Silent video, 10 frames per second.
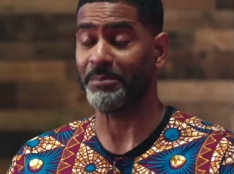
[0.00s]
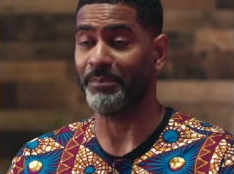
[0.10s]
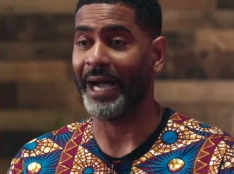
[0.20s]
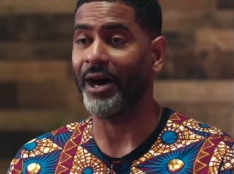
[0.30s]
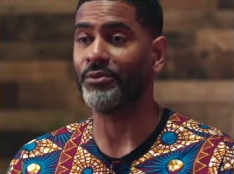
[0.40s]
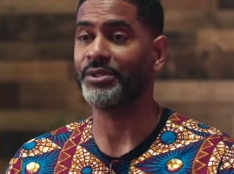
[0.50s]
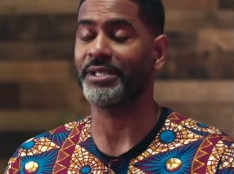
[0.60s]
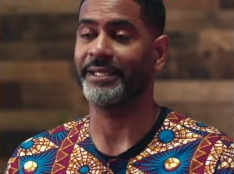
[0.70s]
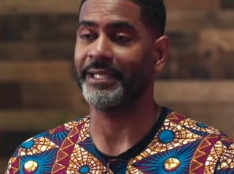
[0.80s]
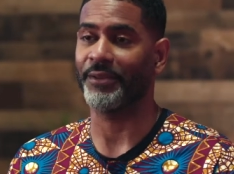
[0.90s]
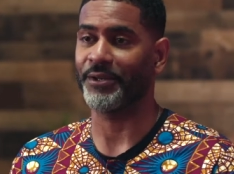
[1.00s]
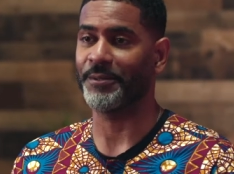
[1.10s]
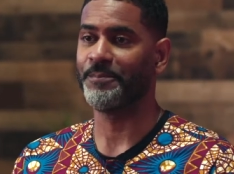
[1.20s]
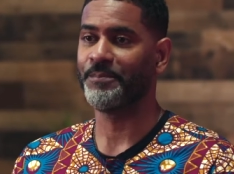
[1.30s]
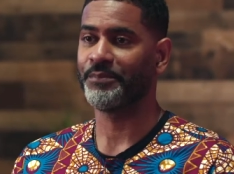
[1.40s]
bound together
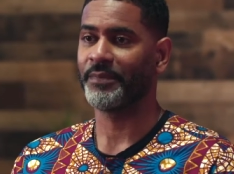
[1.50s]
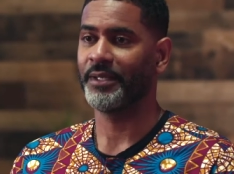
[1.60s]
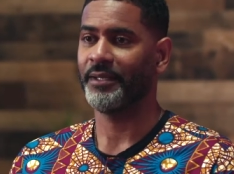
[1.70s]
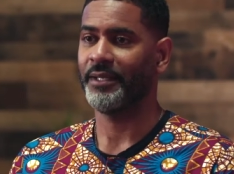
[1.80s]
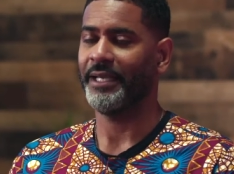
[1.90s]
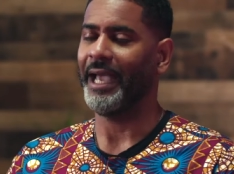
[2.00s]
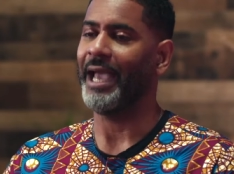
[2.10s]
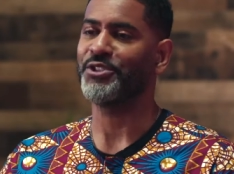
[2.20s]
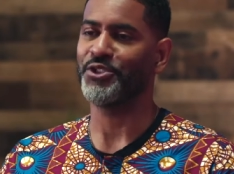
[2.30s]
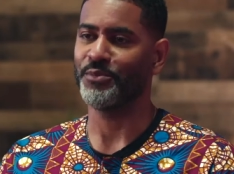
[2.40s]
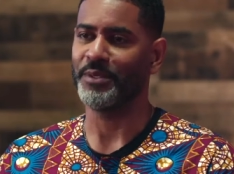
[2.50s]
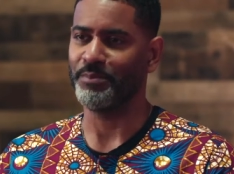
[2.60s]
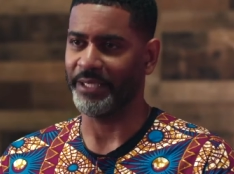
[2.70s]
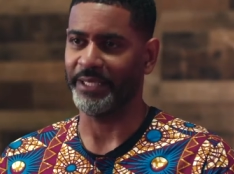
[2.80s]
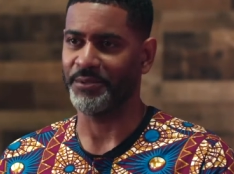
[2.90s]
as human
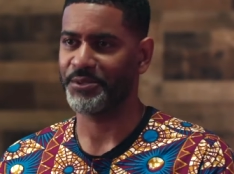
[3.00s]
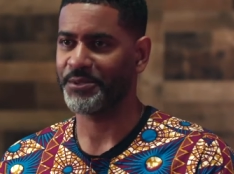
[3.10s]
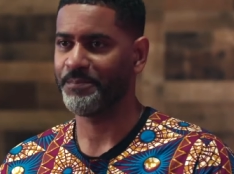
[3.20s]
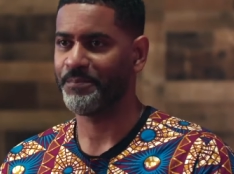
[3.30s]
beings.